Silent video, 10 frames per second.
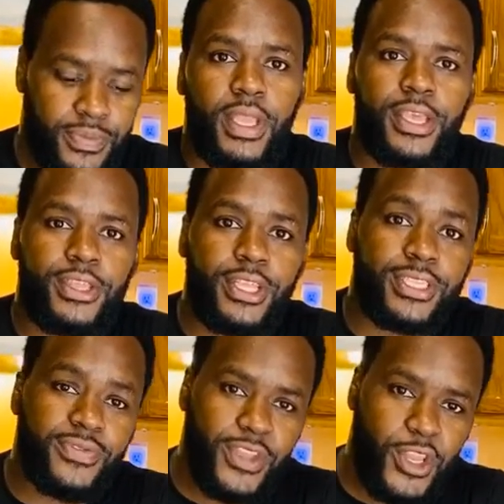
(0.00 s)
In this
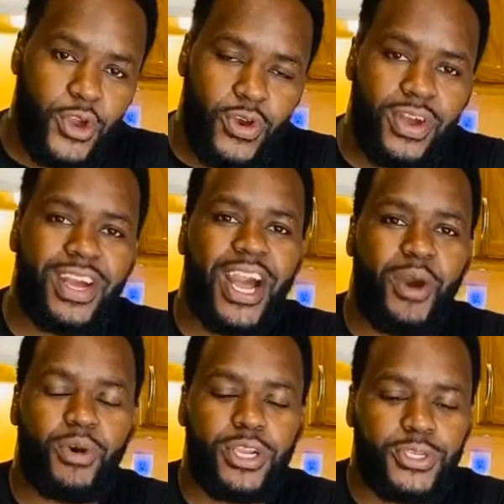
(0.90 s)
video, I
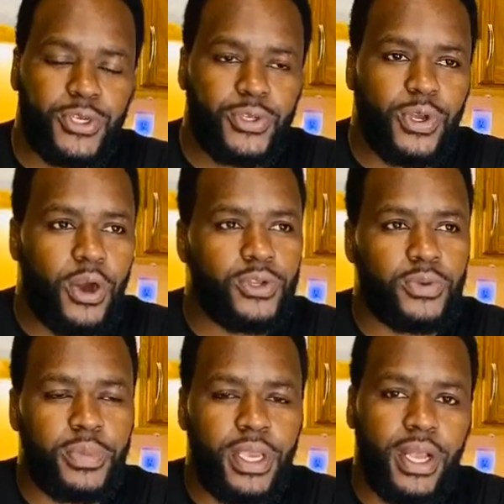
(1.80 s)
want to show you how to
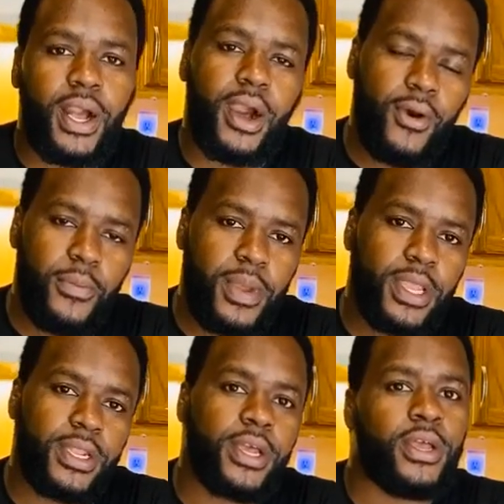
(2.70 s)
make a
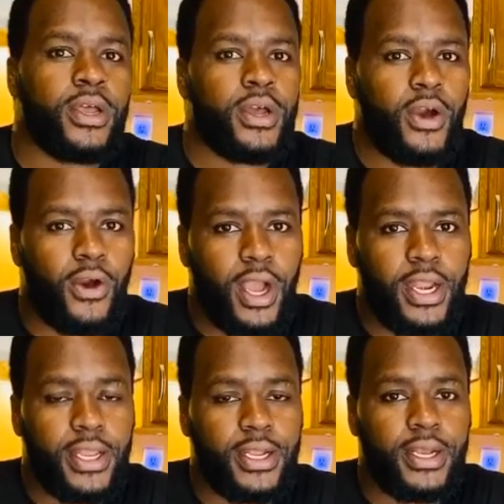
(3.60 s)
homemade
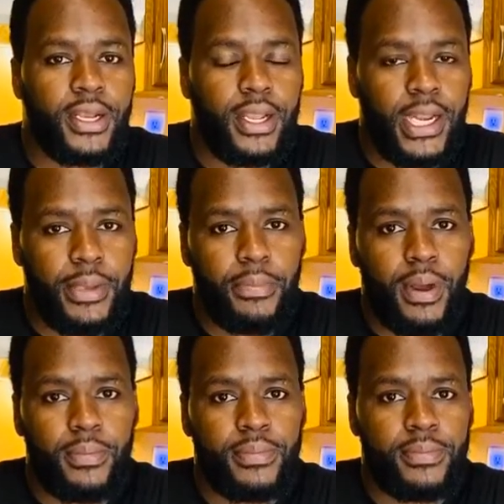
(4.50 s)
organic lip
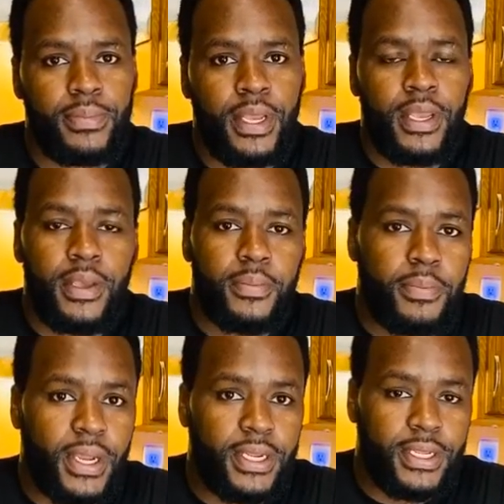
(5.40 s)
balm,
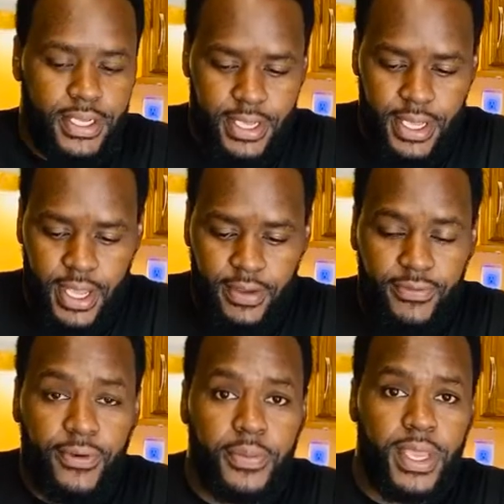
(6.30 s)
but
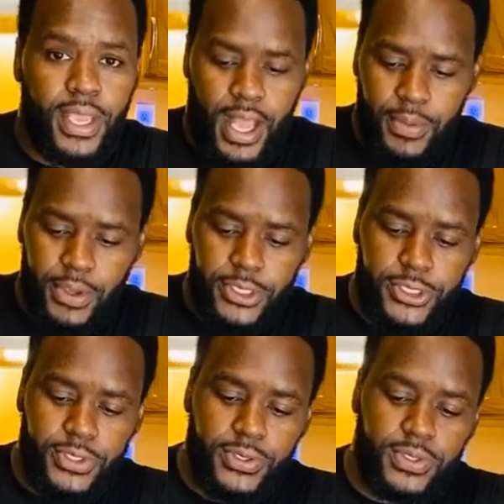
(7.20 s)
for me, I'm going to
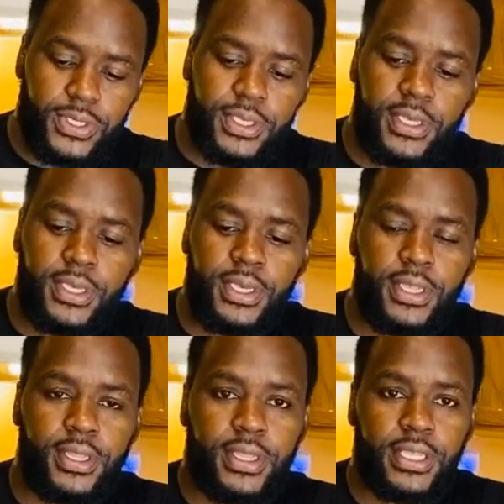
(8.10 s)
use
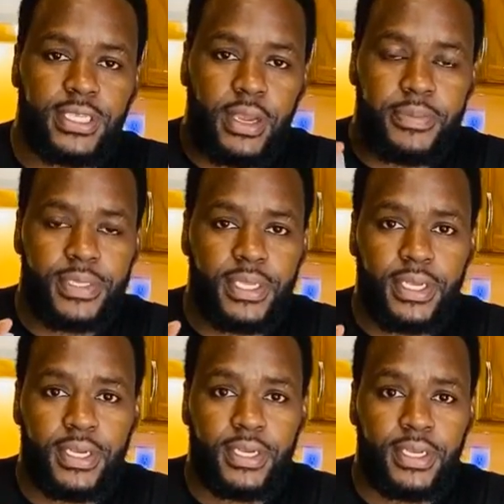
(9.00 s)
the chapstick.
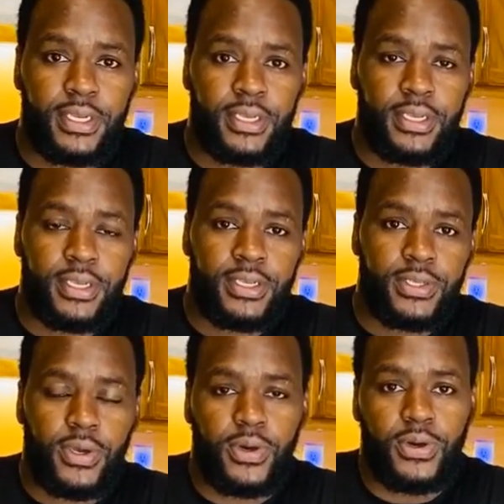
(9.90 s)

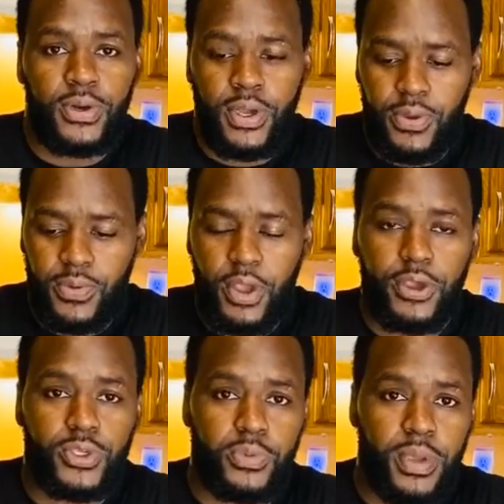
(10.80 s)
So we are going
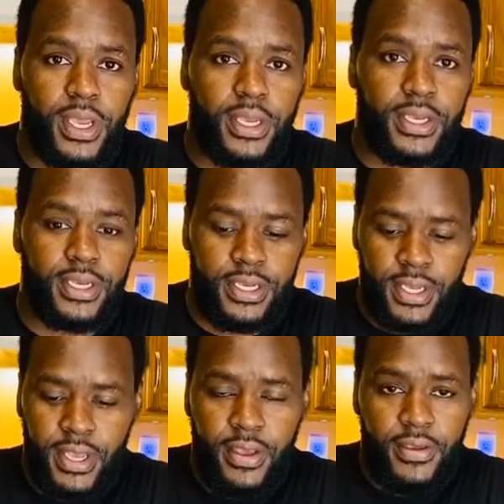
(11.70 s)
to make
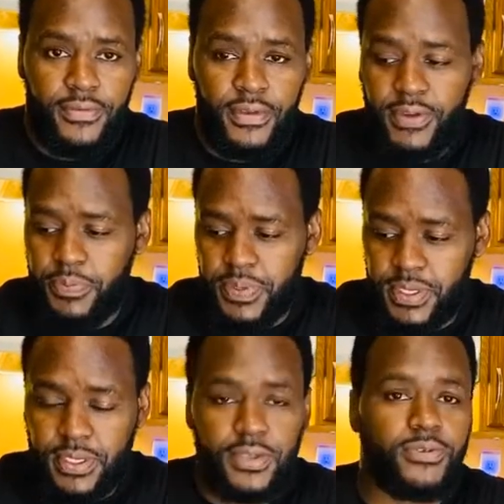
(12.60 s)
50
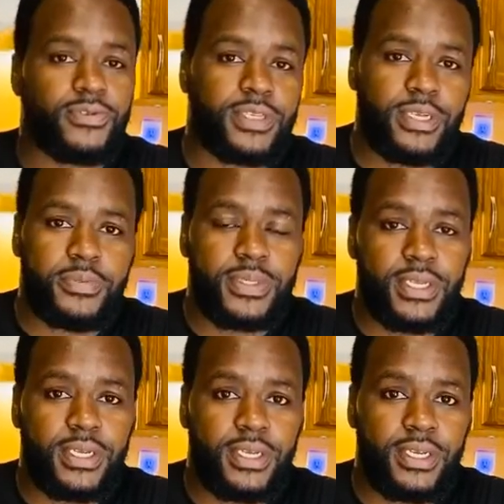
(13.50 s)
pieces of chapstick,
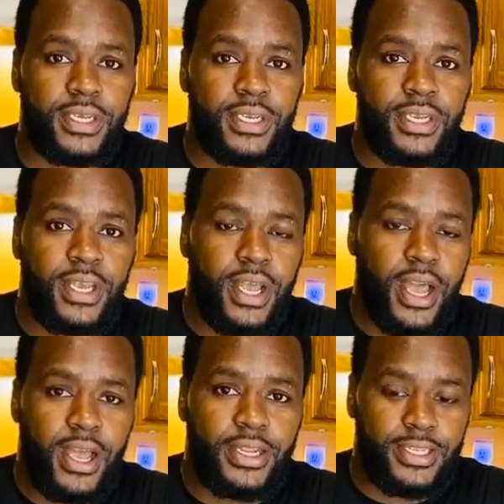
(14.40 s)

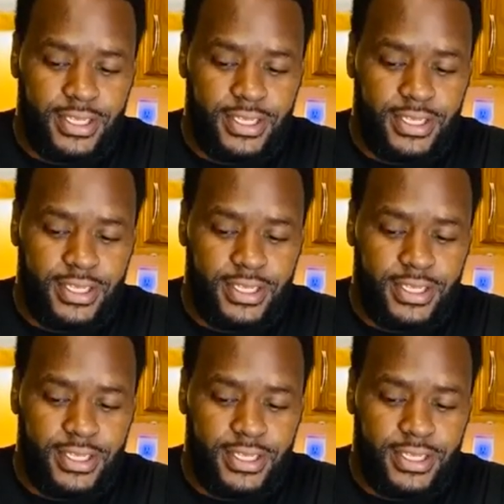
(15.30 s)
and